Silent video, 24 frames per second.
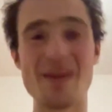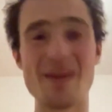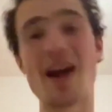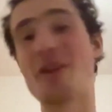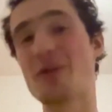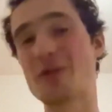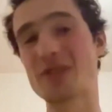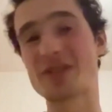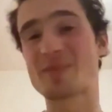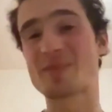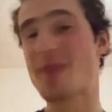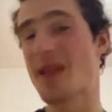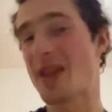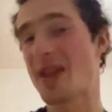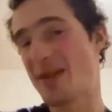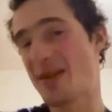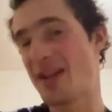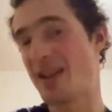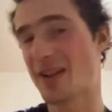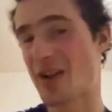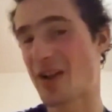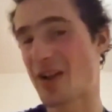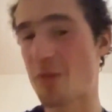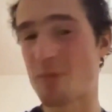now it's
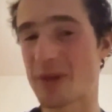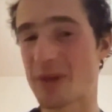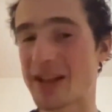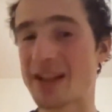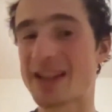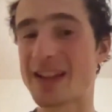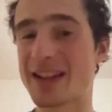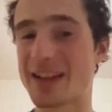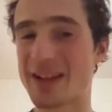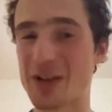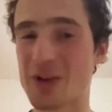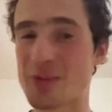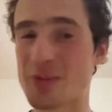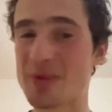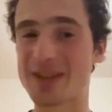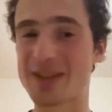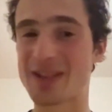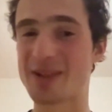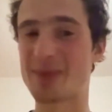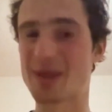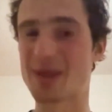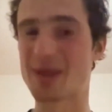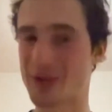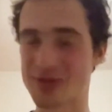maybe completely the
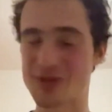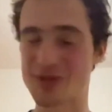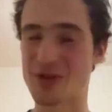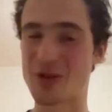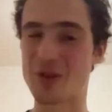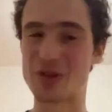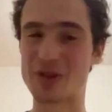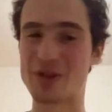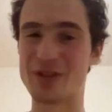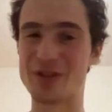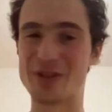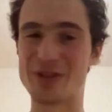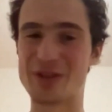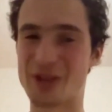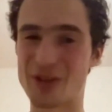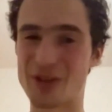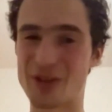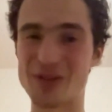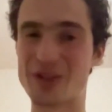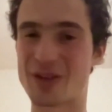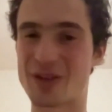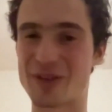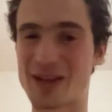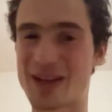opposite, because all
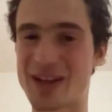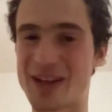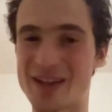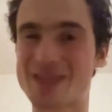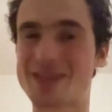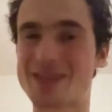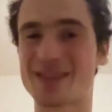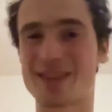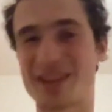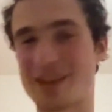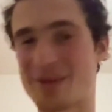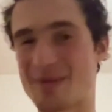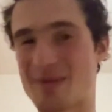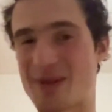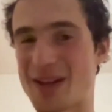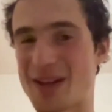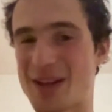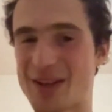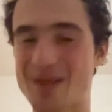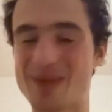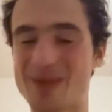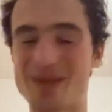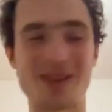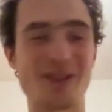the cracks in
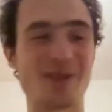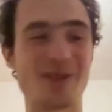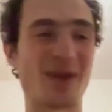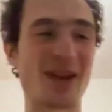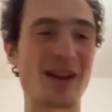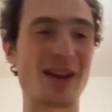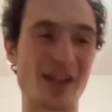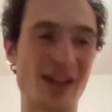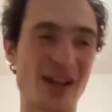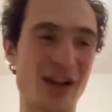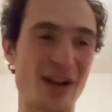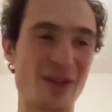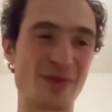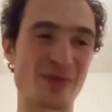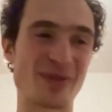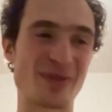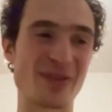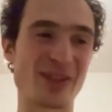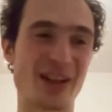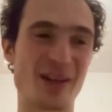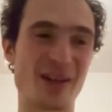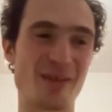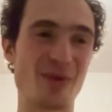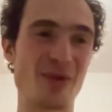my
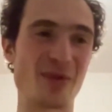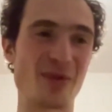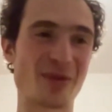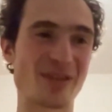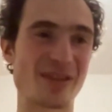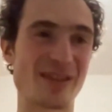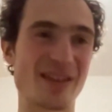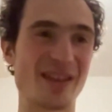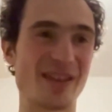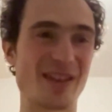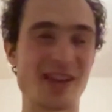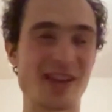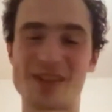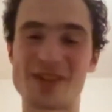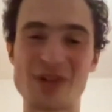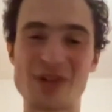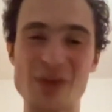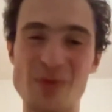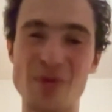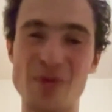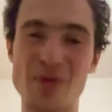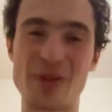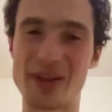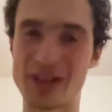country are mostly like
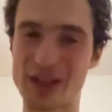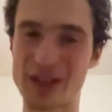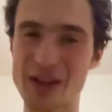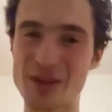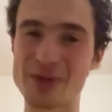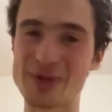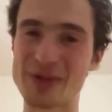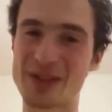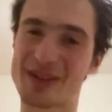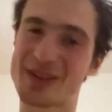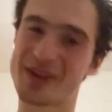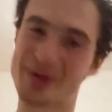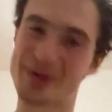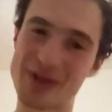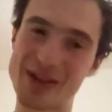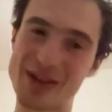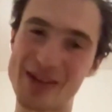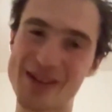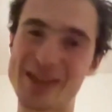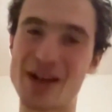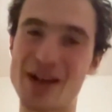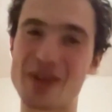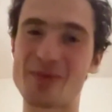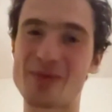super run out and
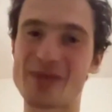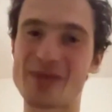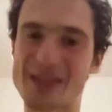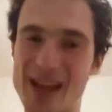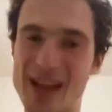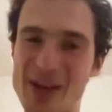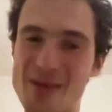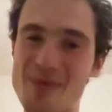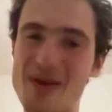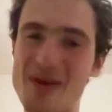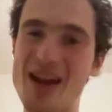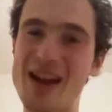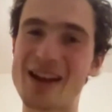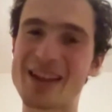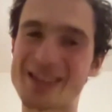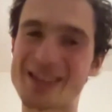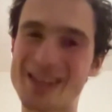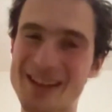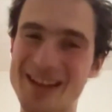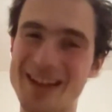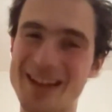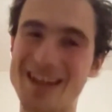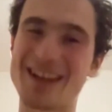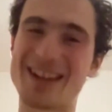really
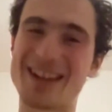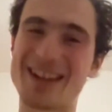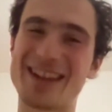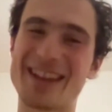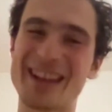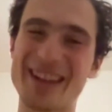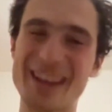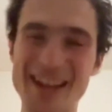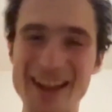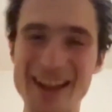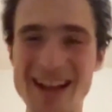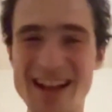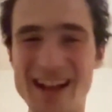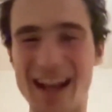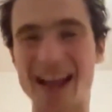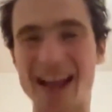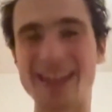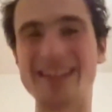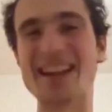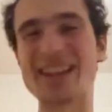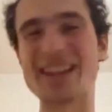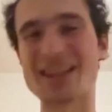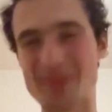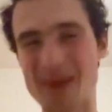sandbagged.
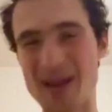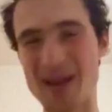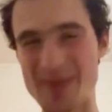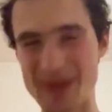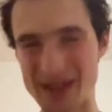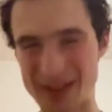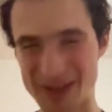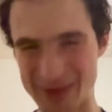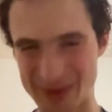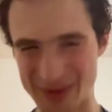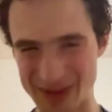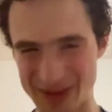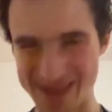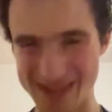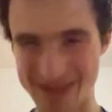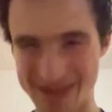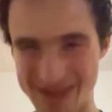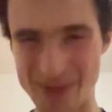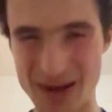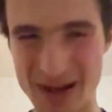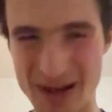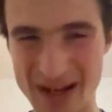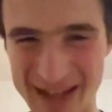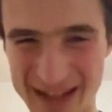And that's maybe the
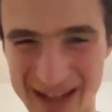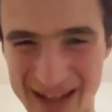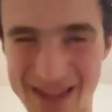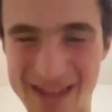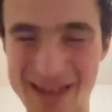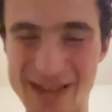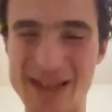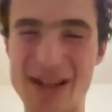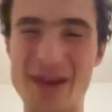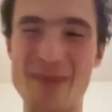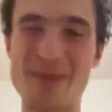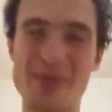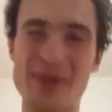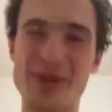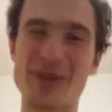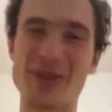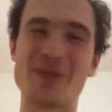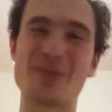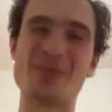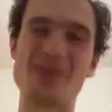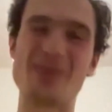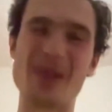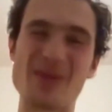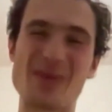reason why like
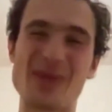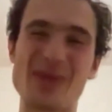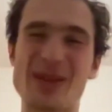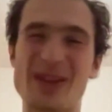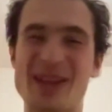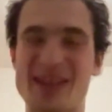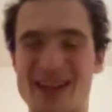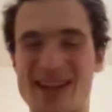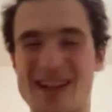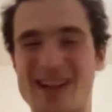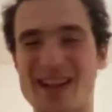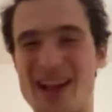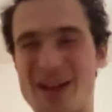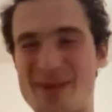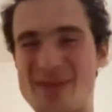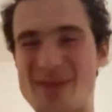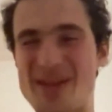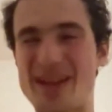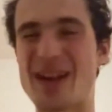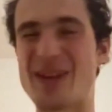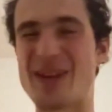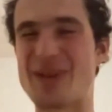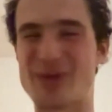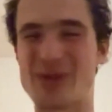number of people
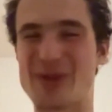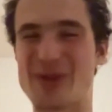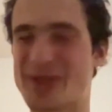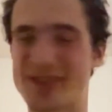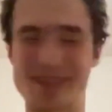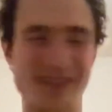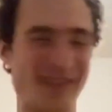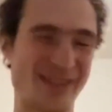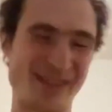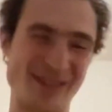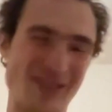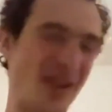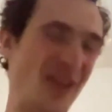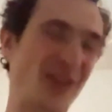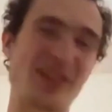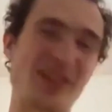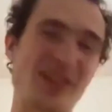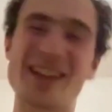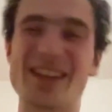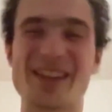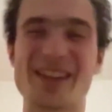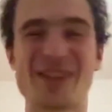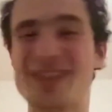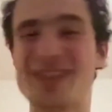climbing outdoors is
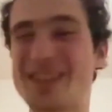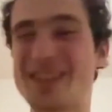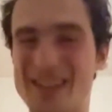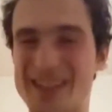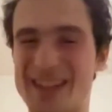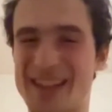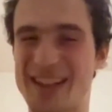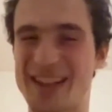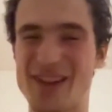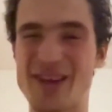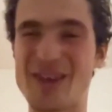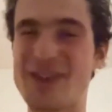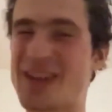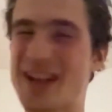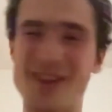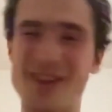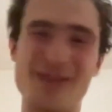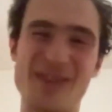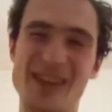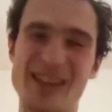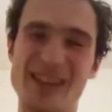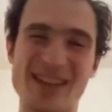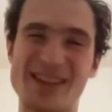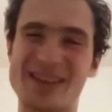not increasing at all.
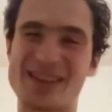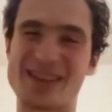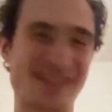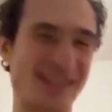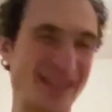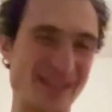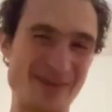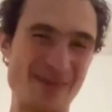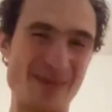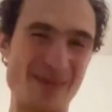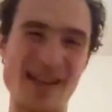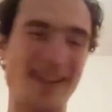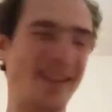I think it's